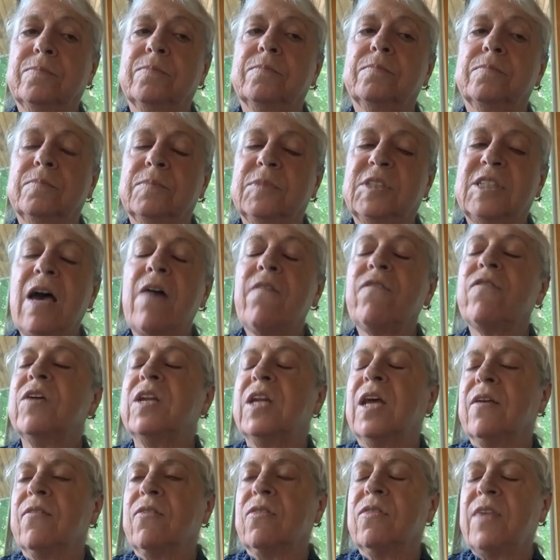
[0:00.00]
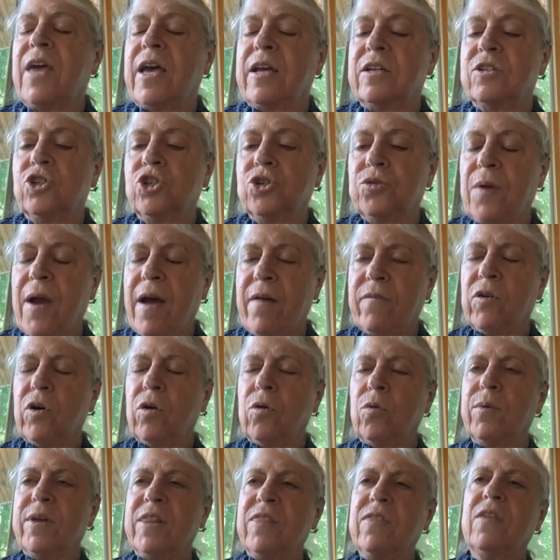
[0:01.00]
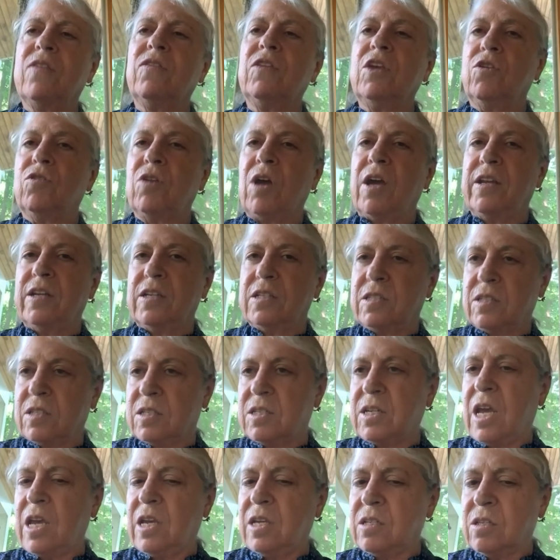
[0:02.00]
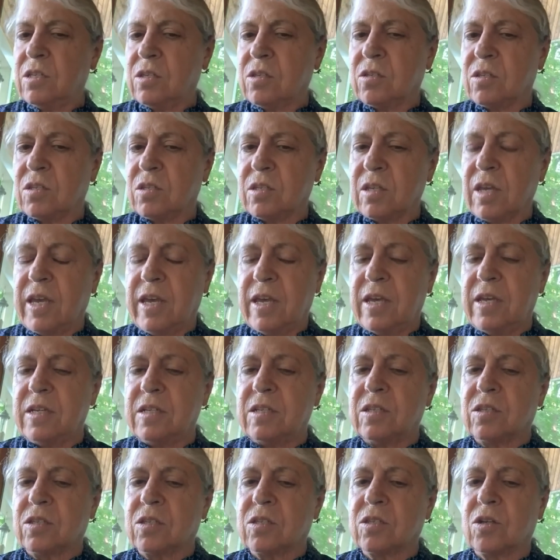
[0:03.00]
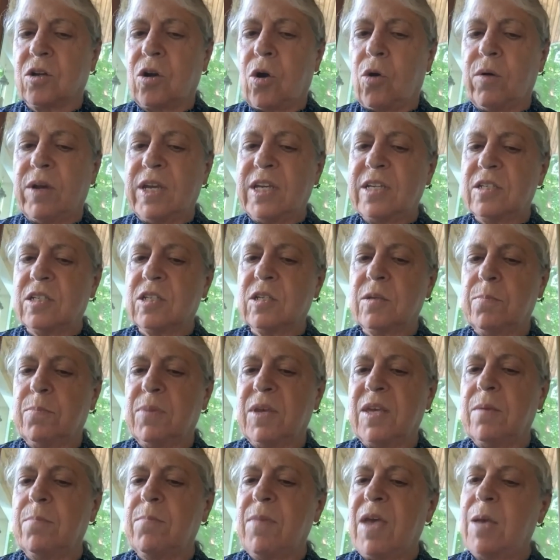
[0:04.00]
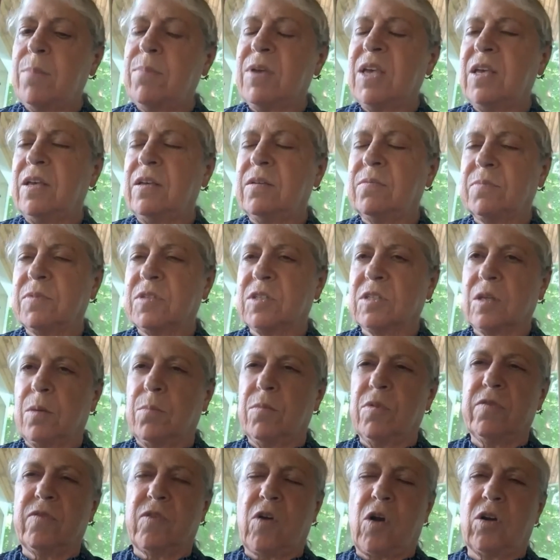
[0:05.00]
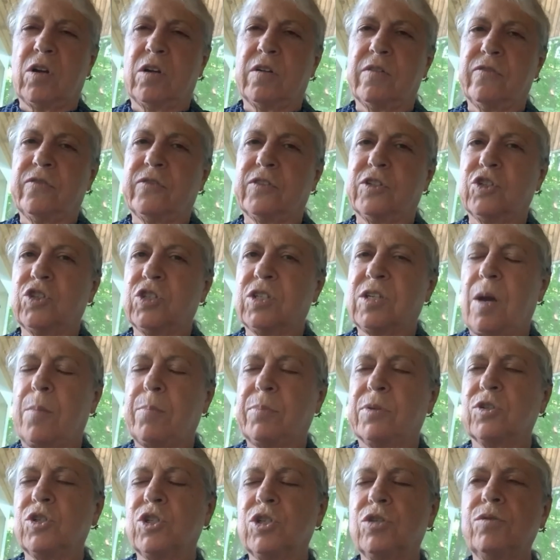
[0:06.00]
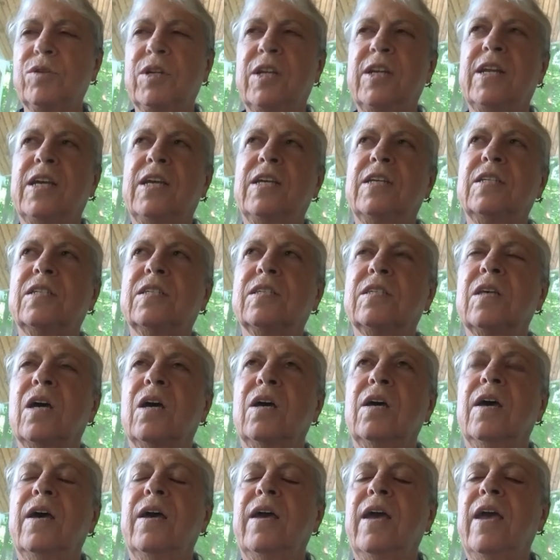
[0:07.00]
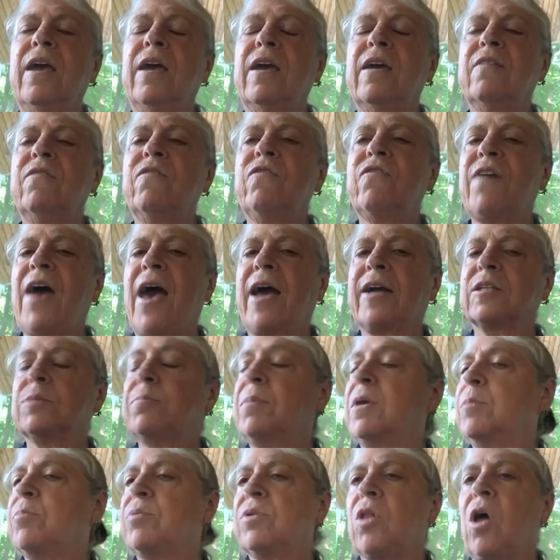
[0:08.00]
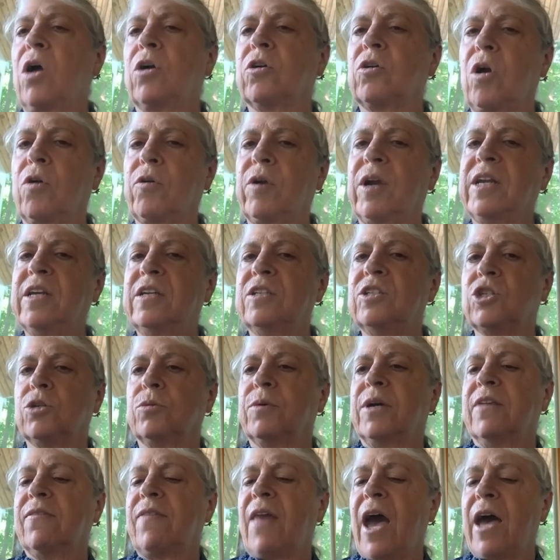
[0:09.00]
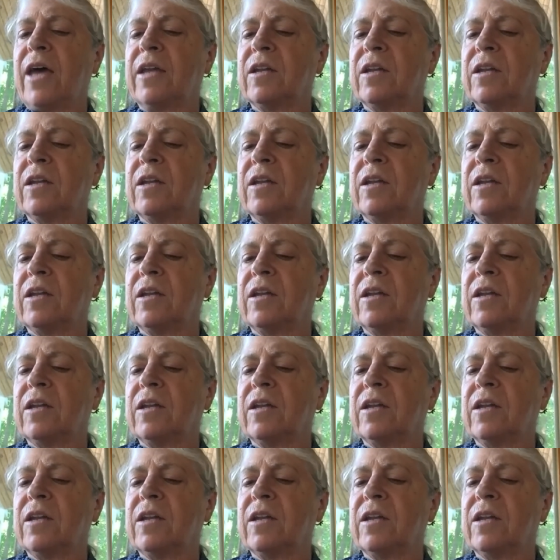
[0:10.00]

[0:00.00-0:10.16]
definite that travel within the United States is going to be maybe some of our first opportunities. In fact, people are already doing that.